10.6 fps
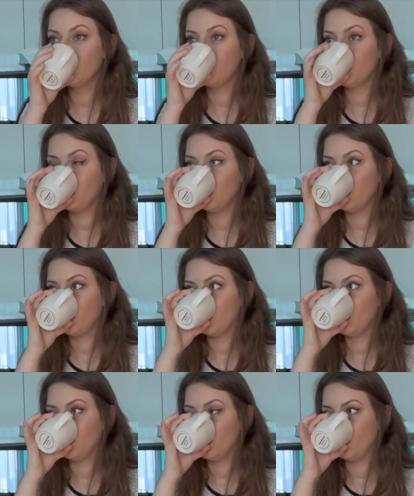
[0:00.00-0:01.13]

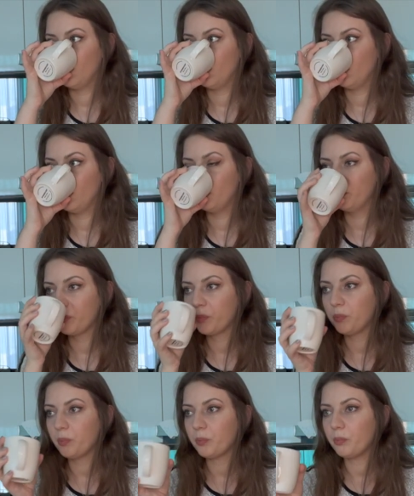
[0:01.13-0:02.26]

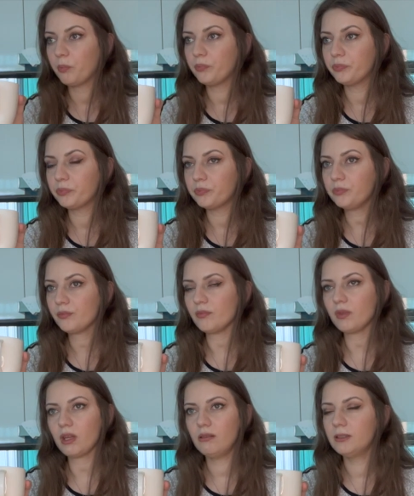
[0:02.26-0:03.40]

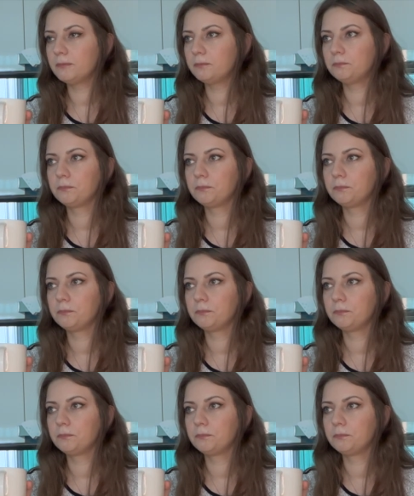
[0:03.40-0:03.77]
(no one is talking)